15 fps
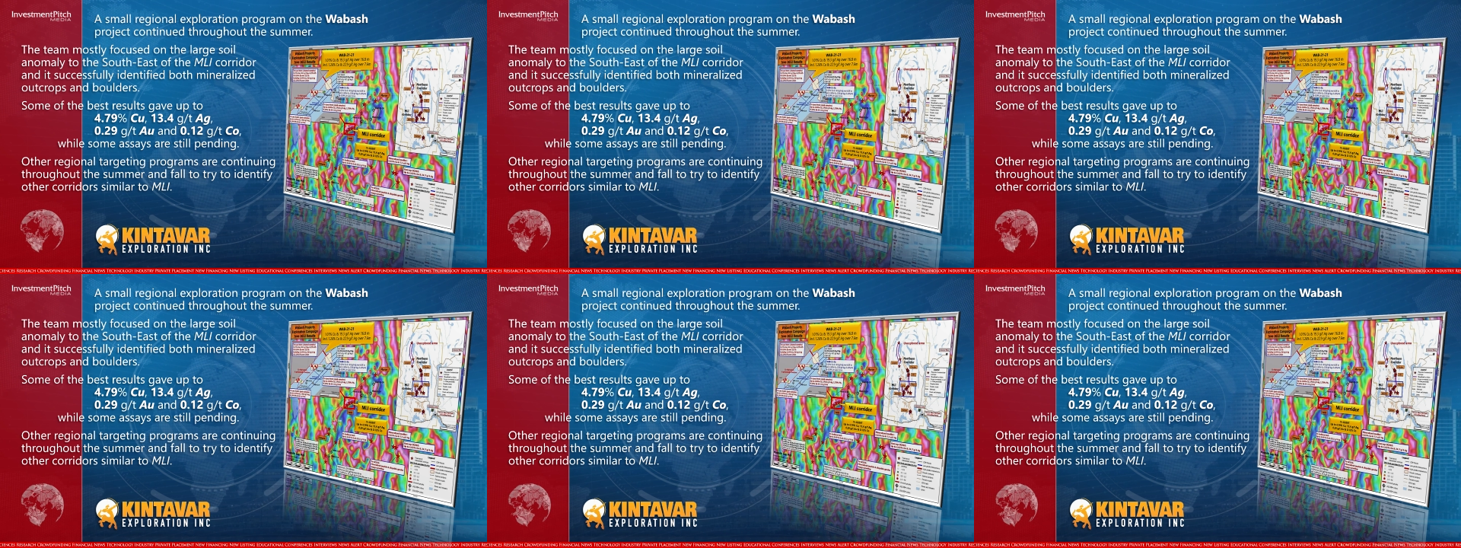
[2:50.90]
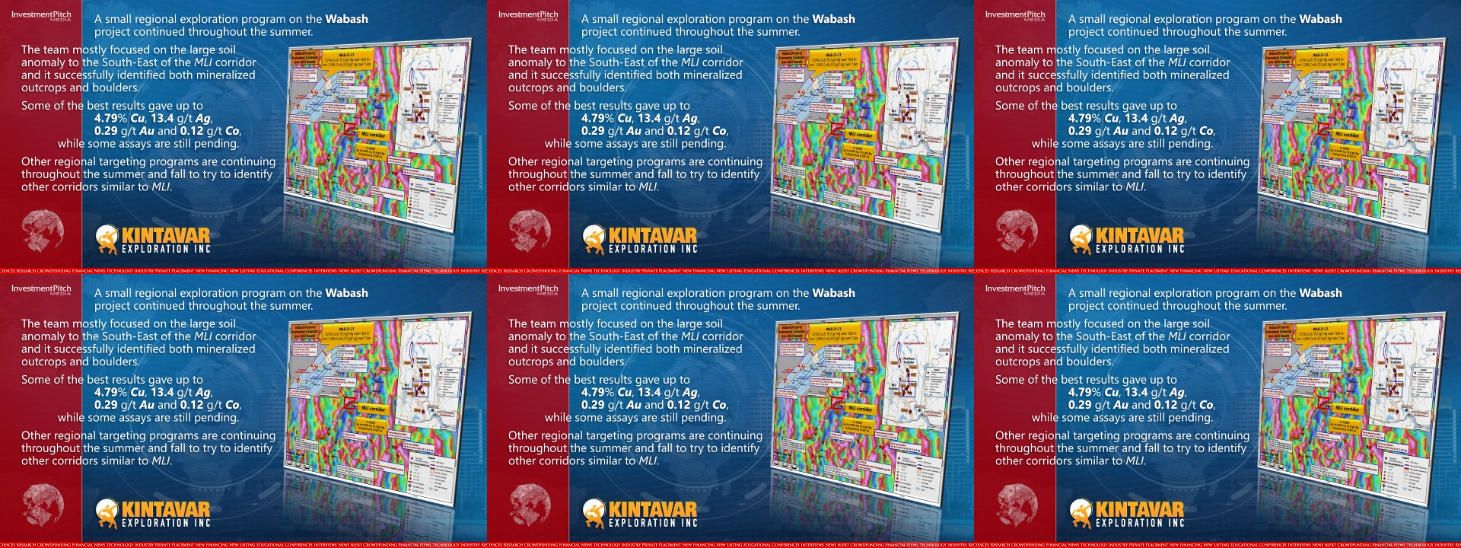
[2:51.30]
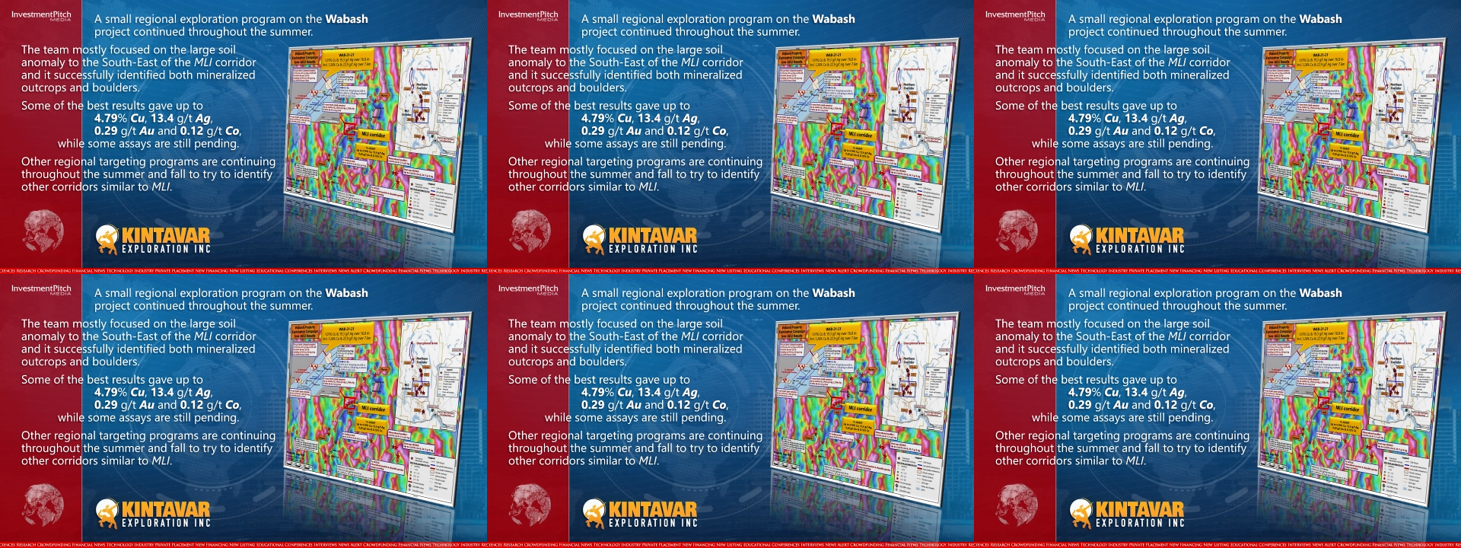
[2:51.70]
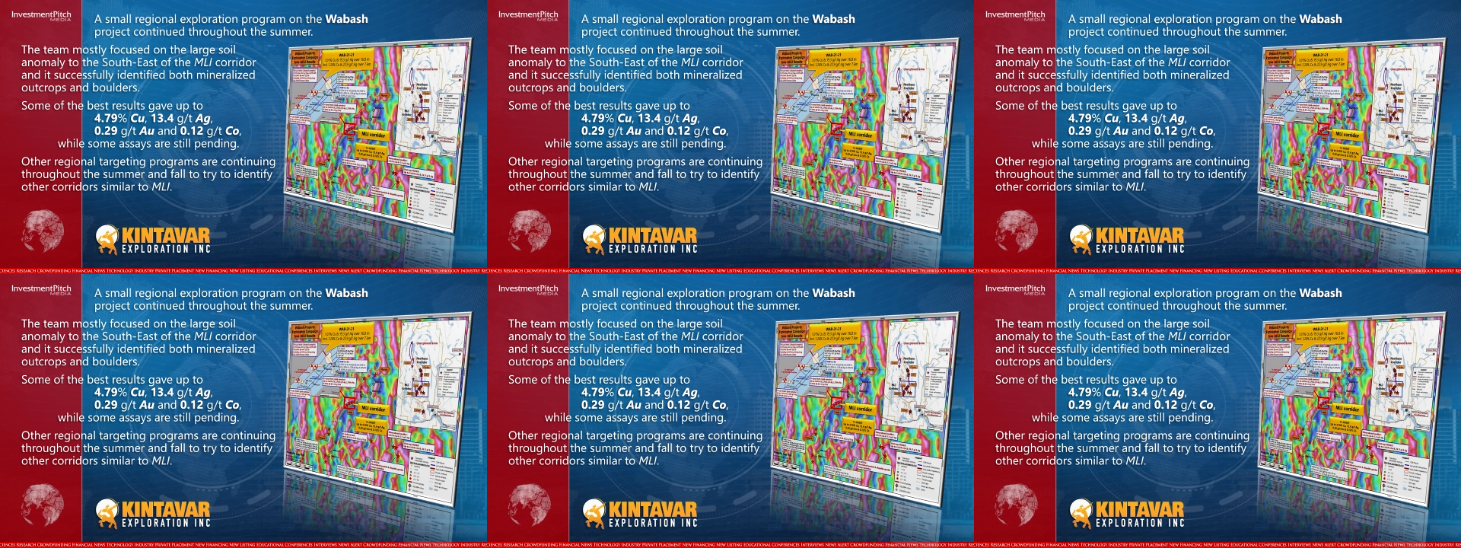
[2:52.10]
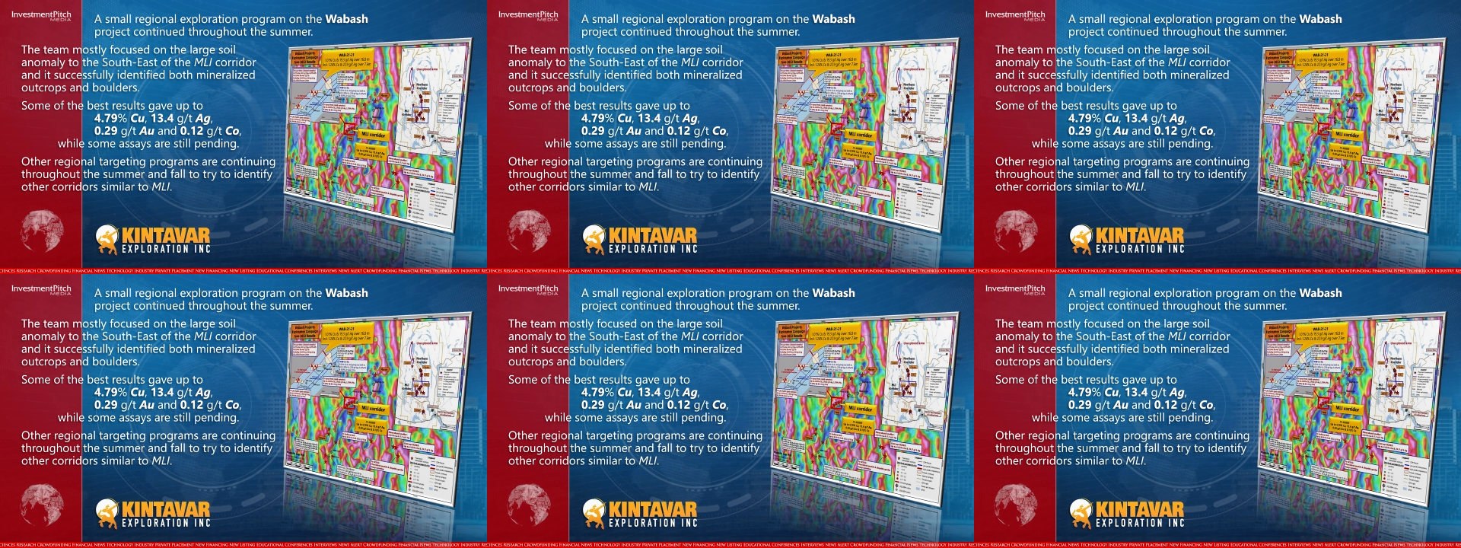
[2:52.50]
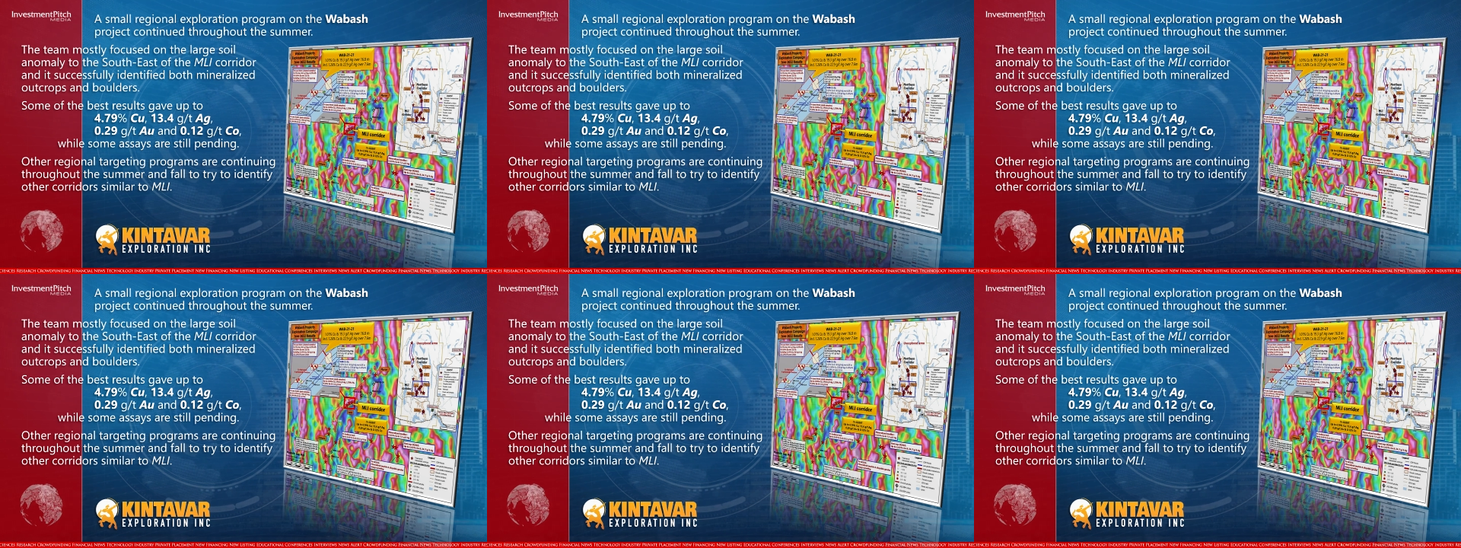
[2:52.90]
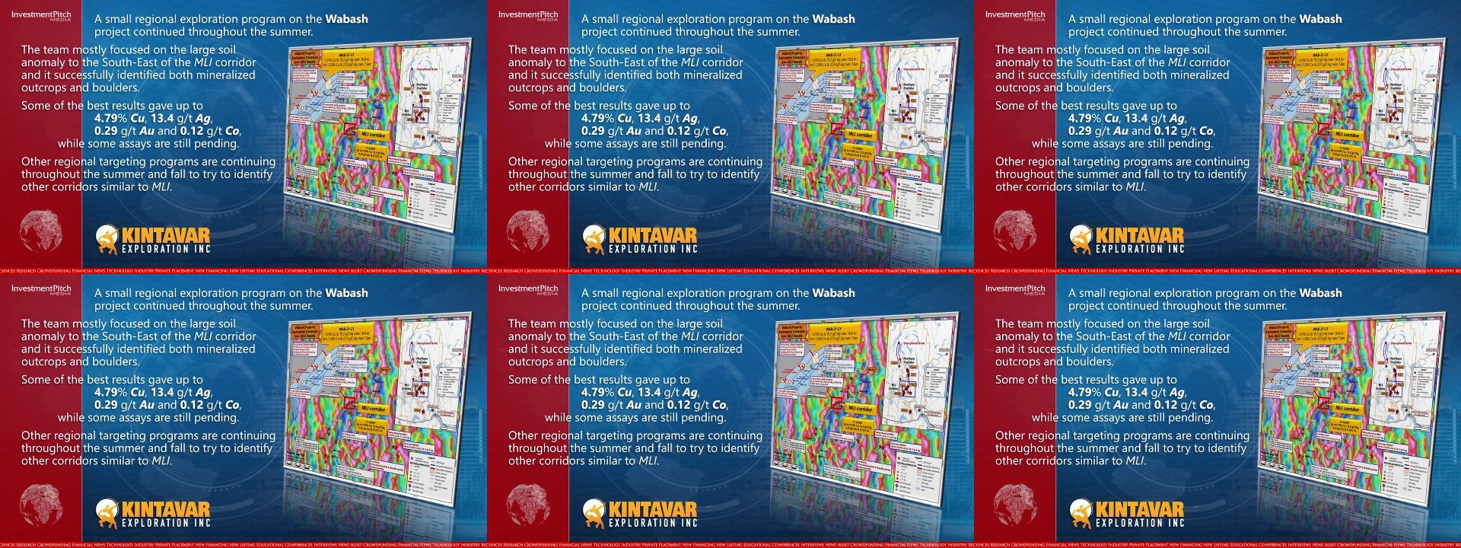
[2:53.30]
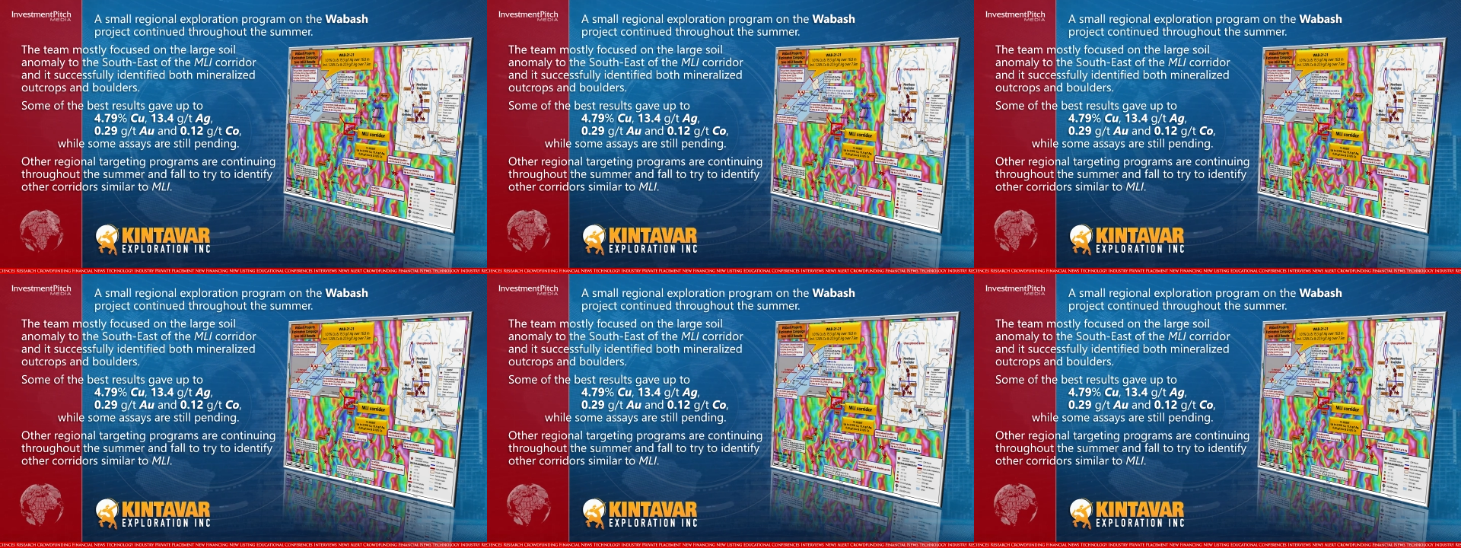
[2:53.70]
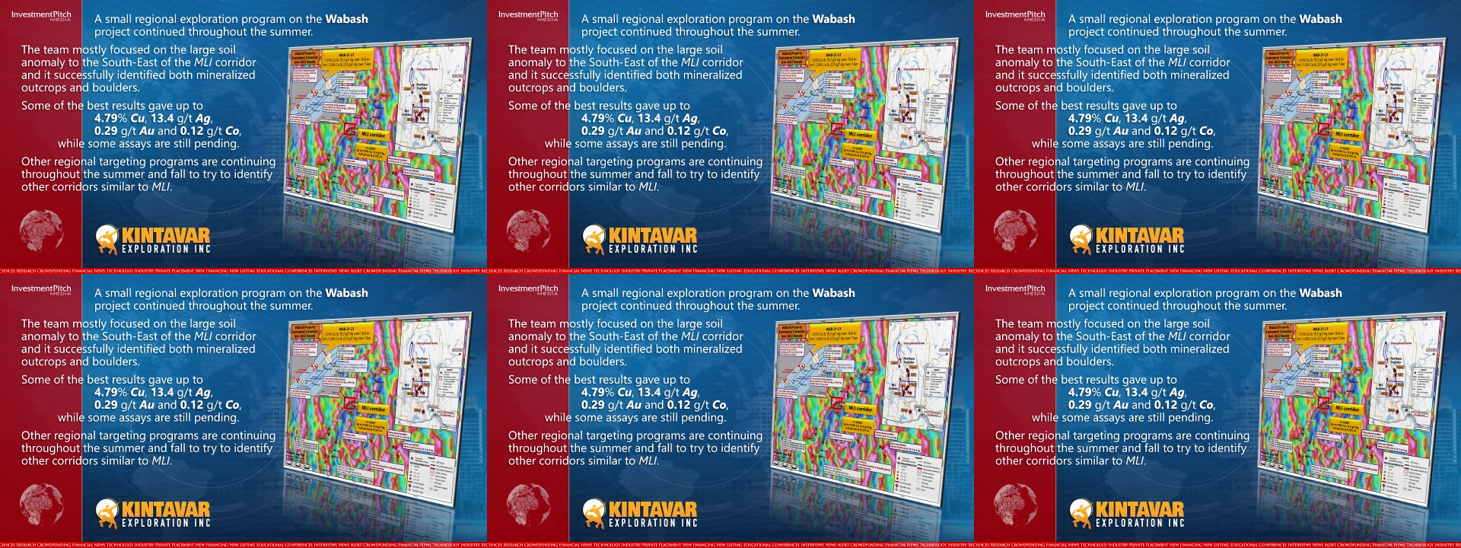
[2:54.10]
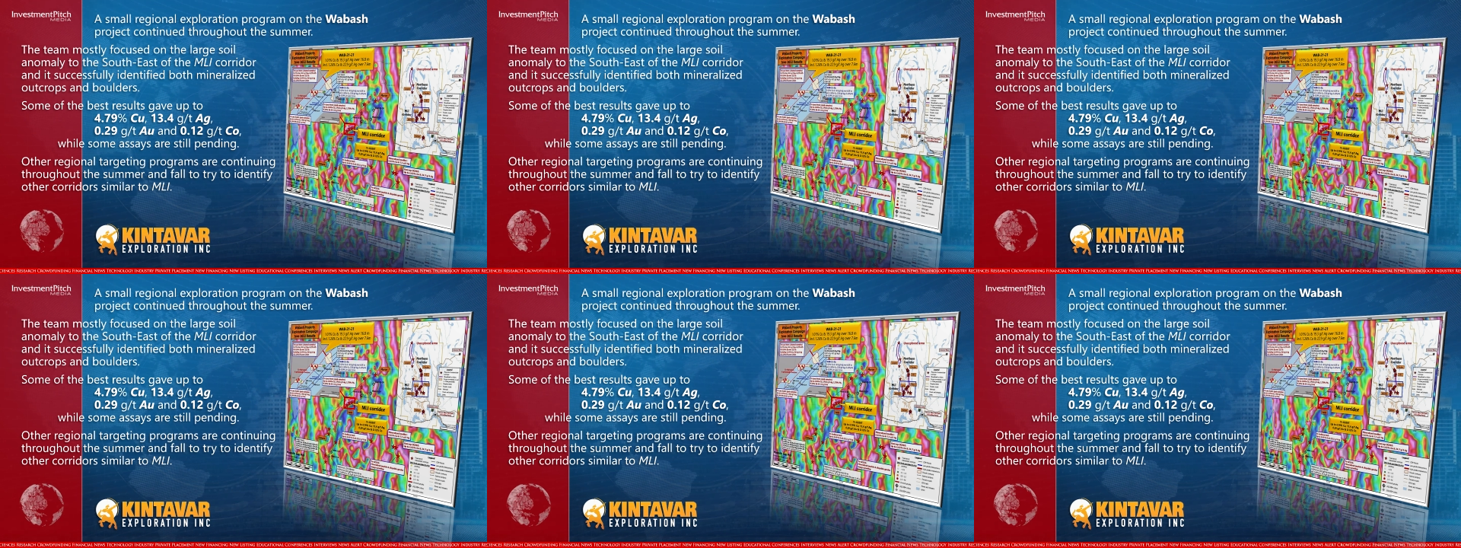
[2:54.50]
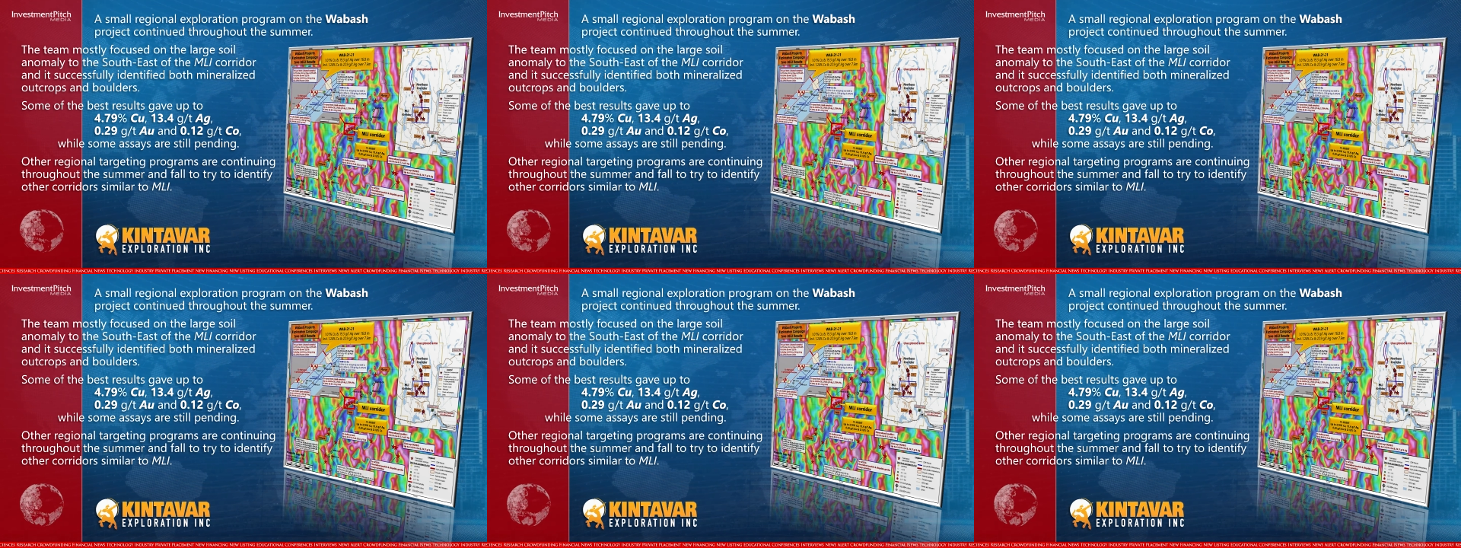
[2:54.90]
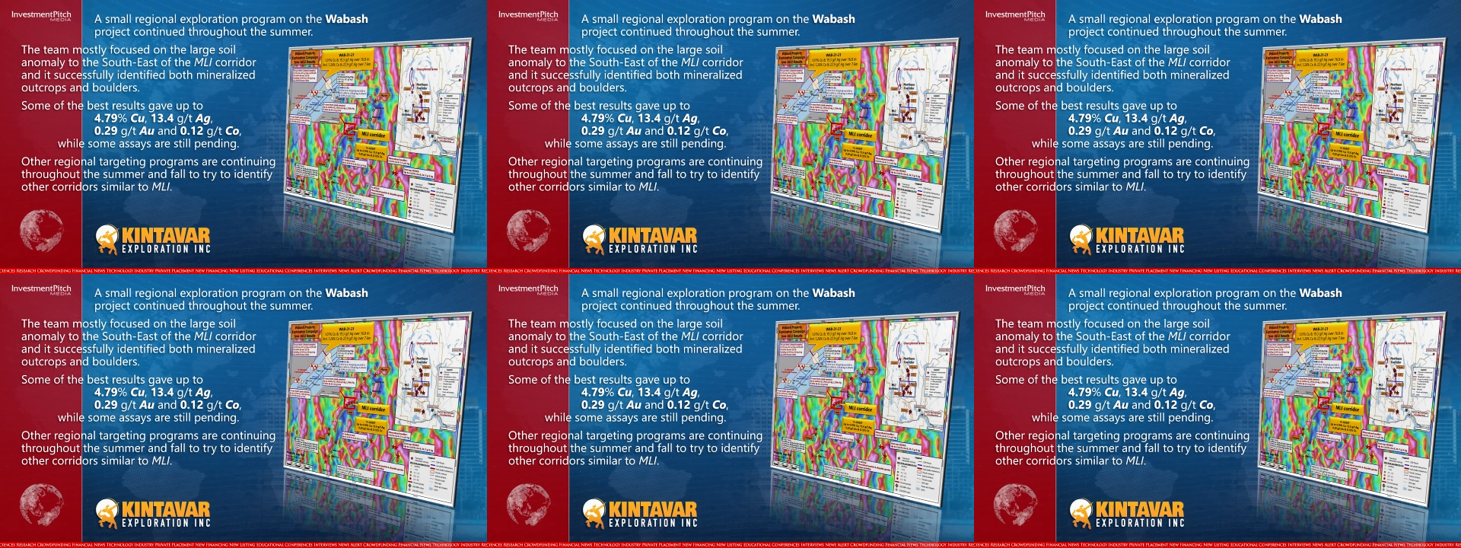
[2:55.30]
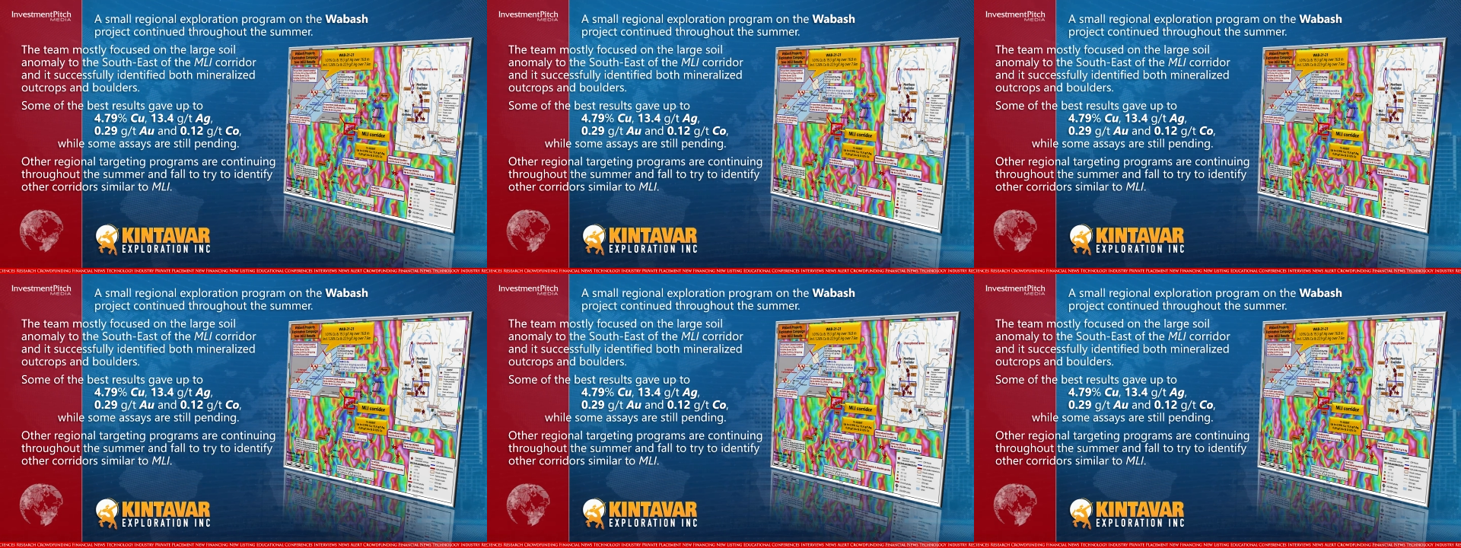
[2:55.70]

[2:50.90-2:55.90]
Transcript: (no speaker visible)